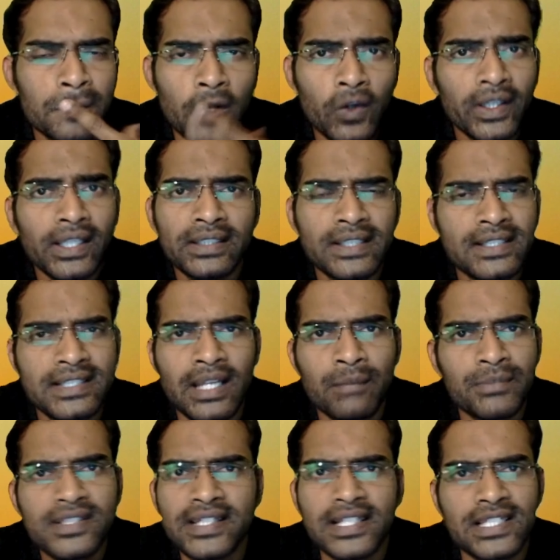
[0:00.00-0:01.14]
Okay, that comes
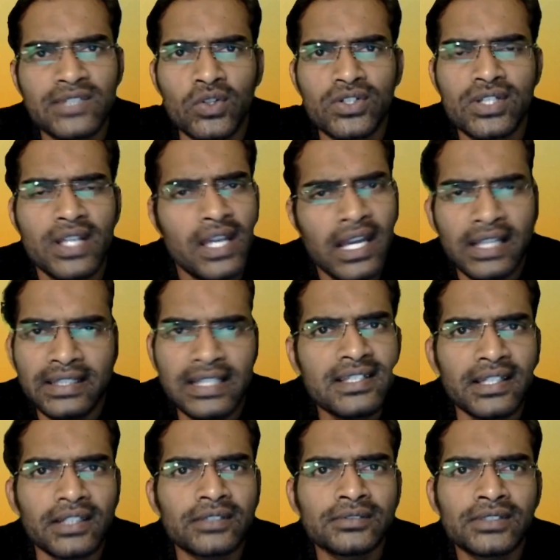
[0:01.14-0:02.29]
with Salesforce. That's
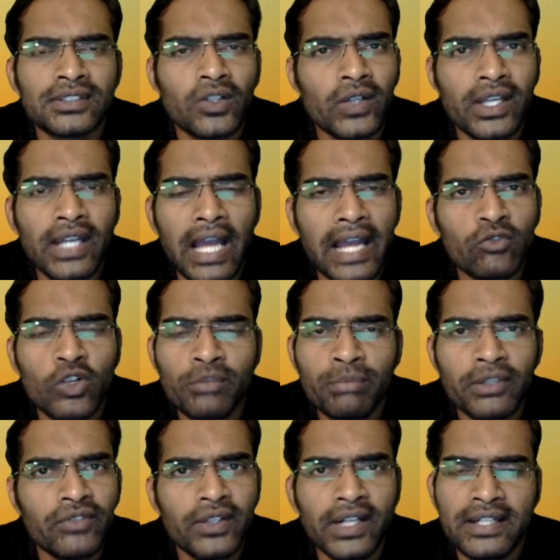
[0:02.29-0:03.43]
it. Okay, I won't
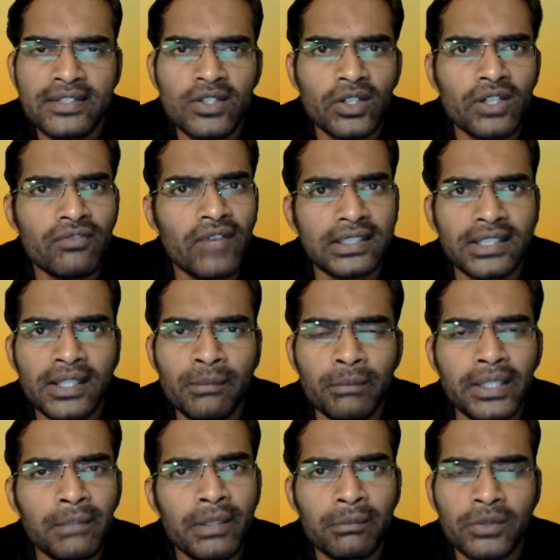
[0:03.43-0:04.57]
prefer any sort of other
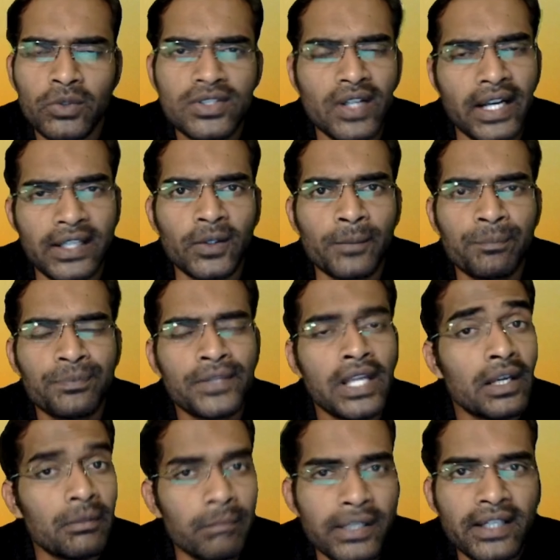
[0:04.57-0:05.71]
BPM tools right now,
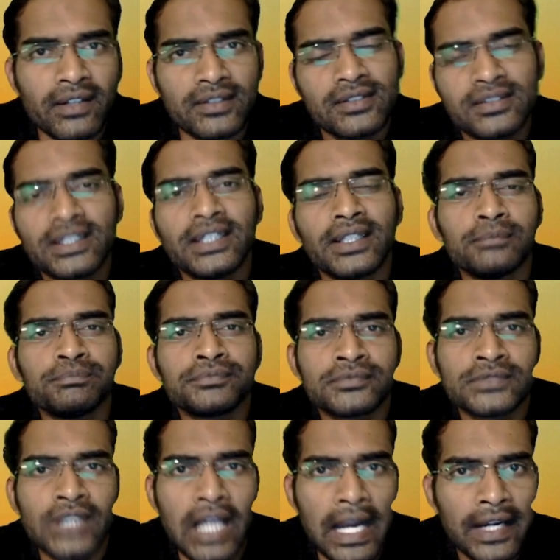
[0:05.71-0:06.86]
because see here,
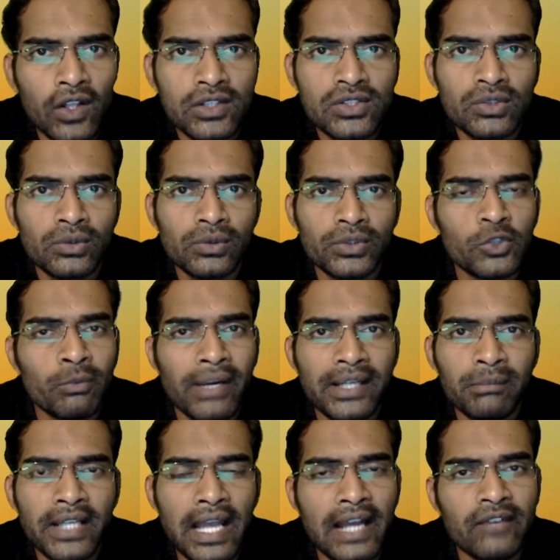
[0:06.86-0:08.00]
and also you might
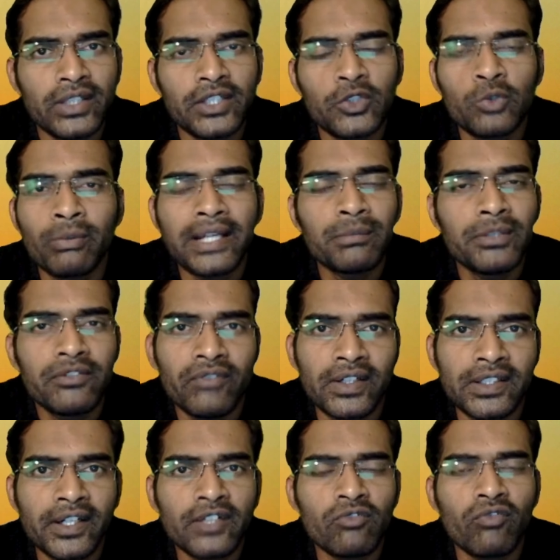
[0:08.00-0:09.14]
be
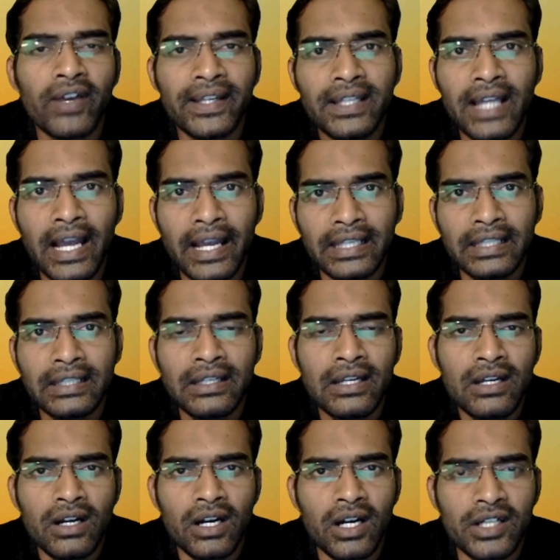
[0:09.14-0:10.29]
wondering why I
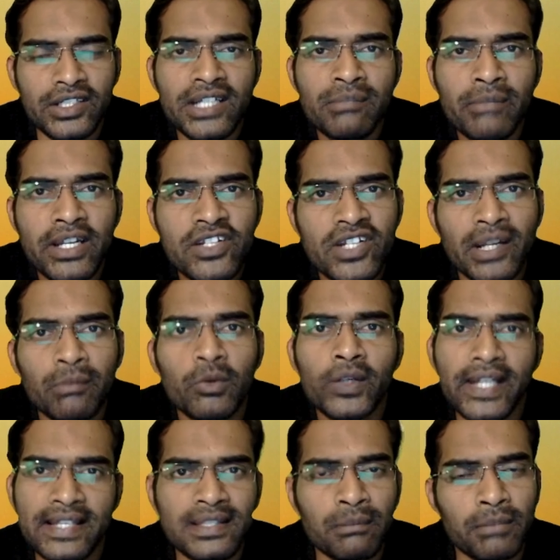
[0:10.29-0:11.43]
didn't mention about
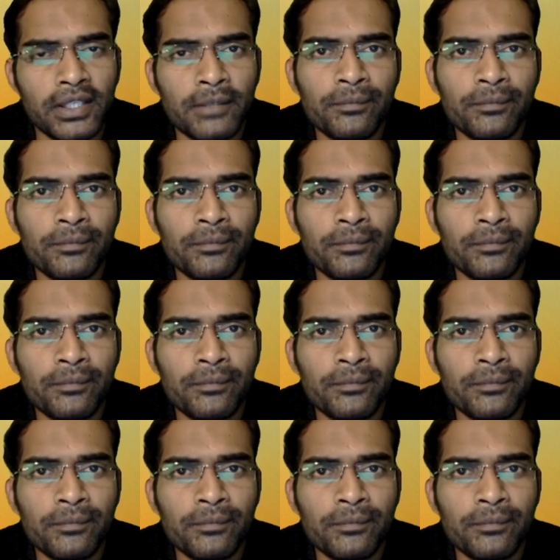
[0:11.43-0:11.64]
SAP.